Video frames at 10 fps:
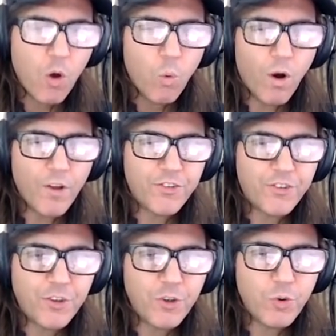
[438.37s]
was
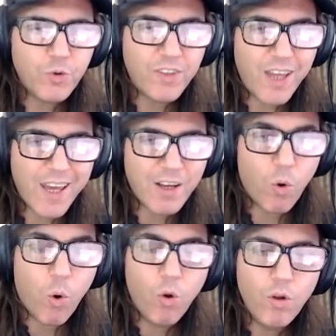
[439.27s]
to take
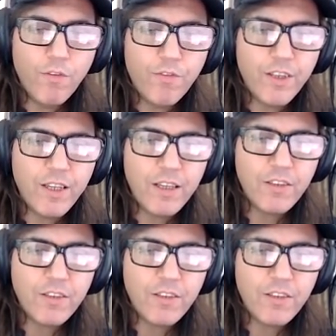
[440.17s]
all of the,